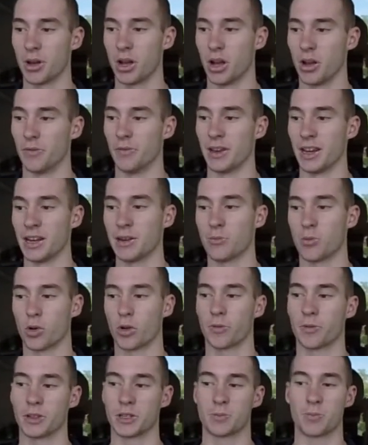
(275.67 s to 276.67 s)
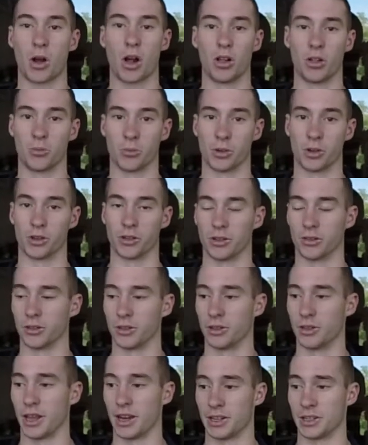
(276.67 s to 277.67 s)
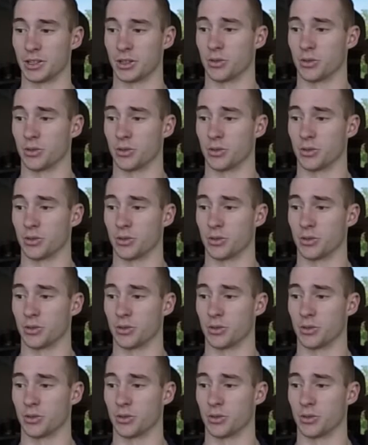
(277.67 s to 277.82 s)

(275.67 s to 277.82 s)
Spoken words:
of amorphous polymer that is